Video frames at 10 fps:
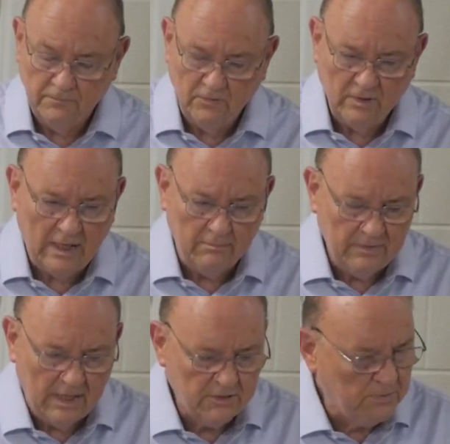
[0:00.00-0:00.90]
Well,
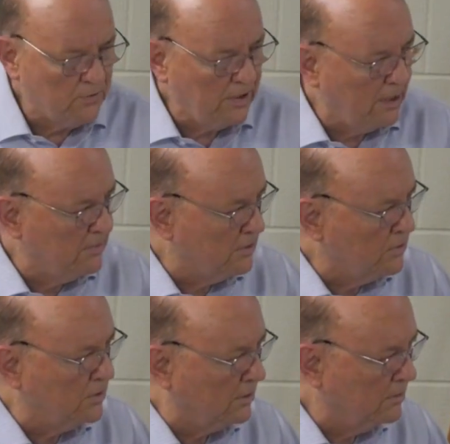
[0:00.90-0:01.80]
that's between him and the
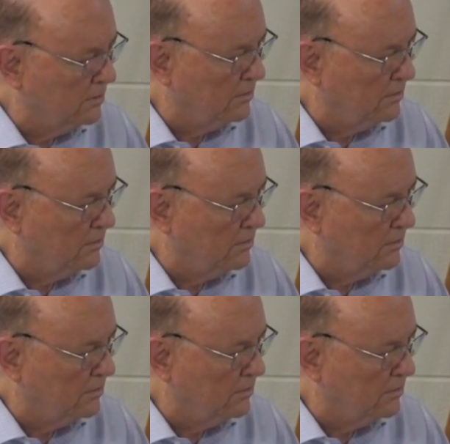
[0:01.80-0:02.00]
Lord.